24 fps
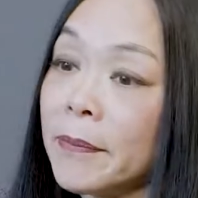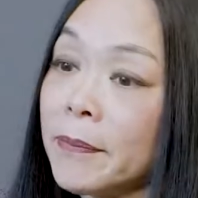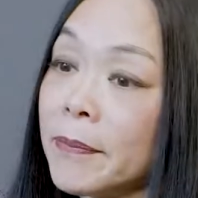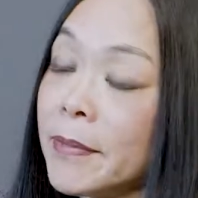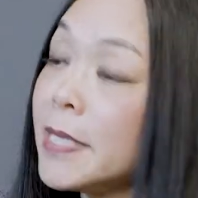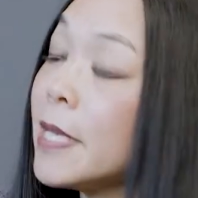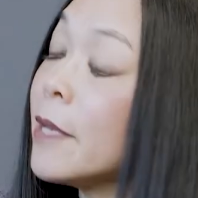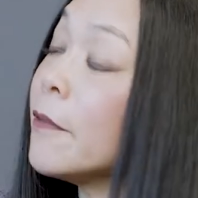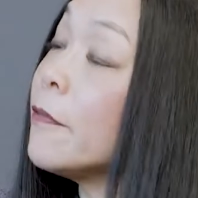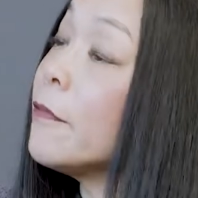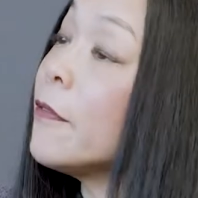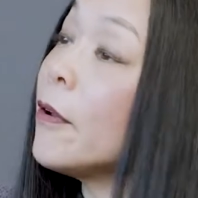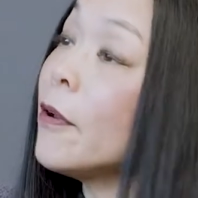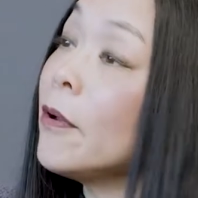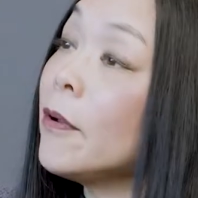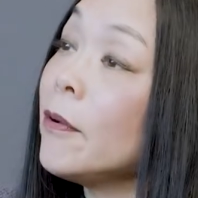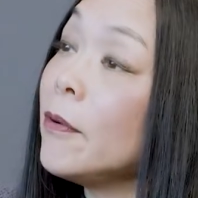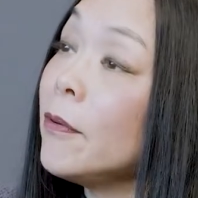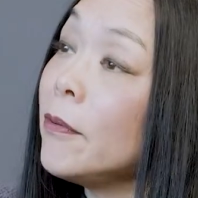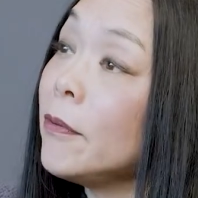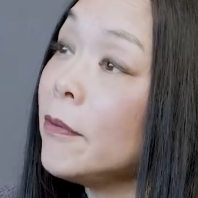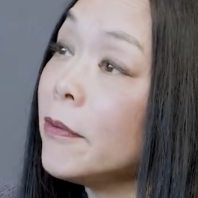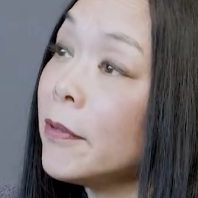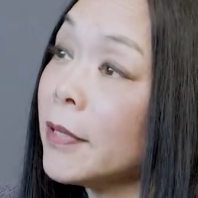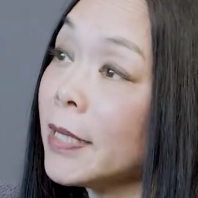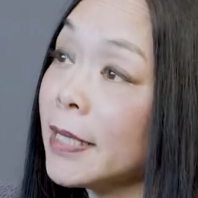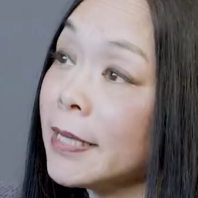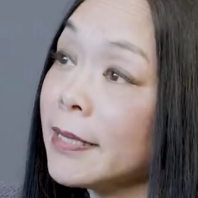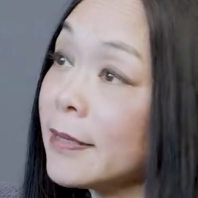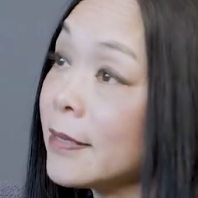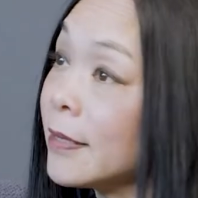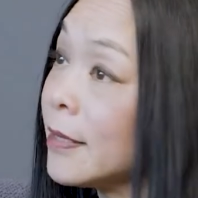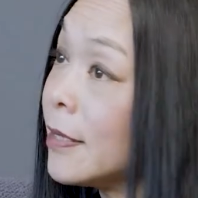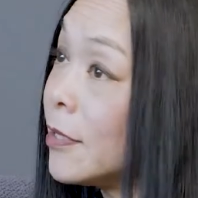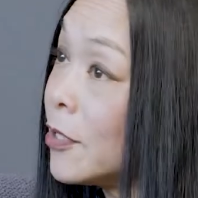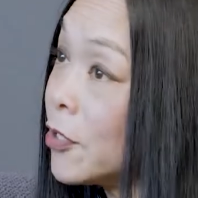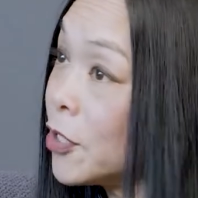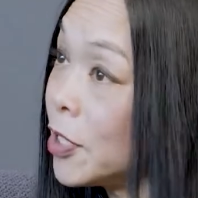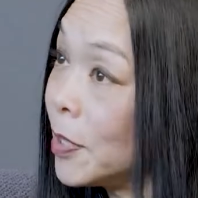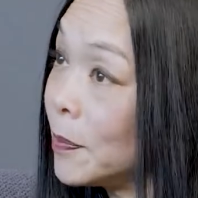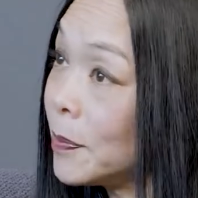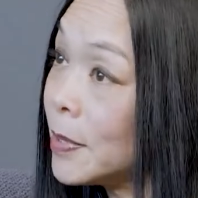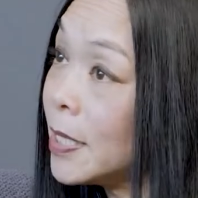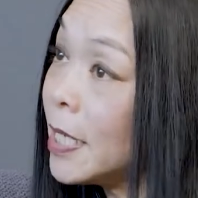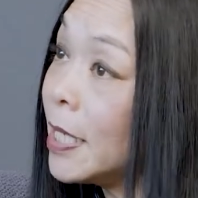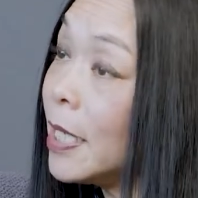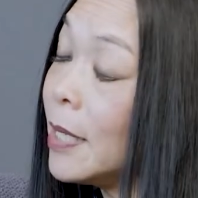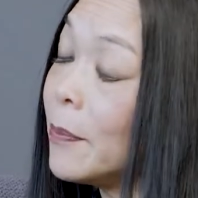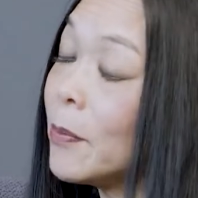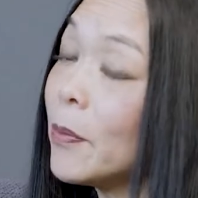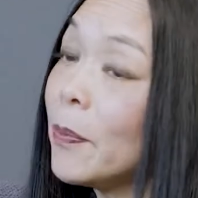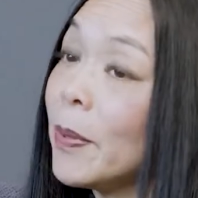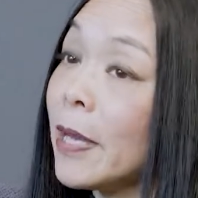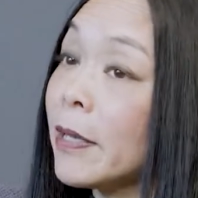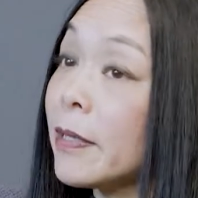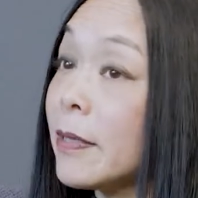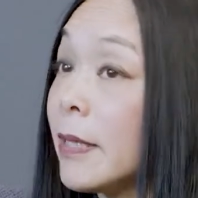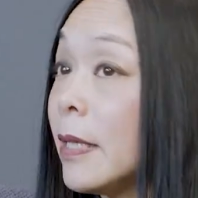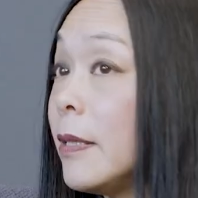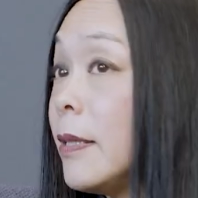CFO and the leadership team about.